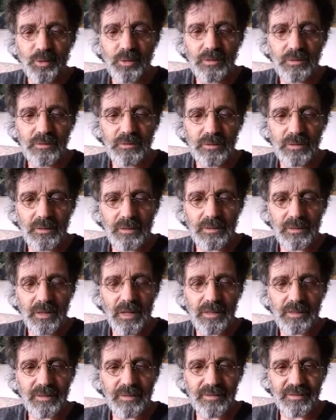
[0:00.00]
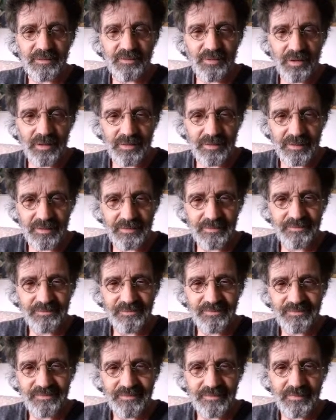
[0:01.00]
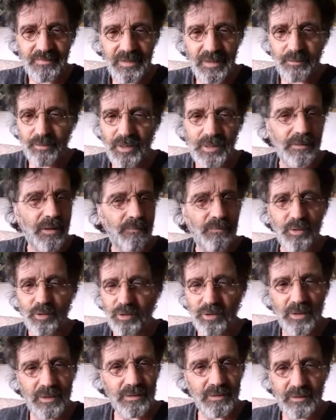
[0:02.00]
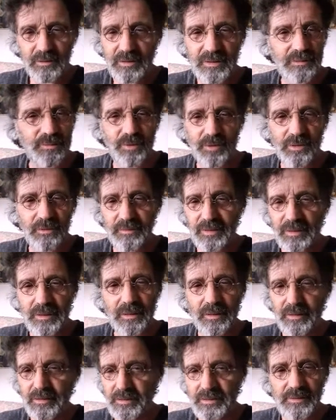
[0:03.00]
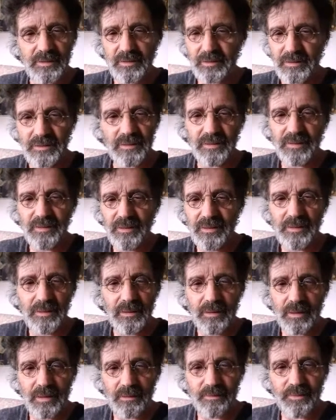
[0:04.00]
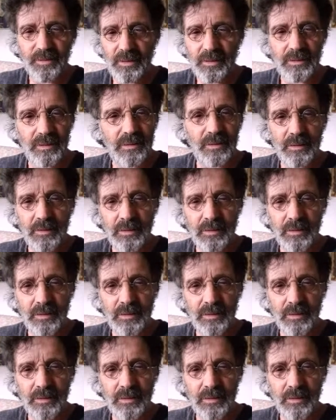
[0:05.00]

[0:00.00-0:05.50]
And immediately it goes on. I'm touched. It touched me all. I'm touchable.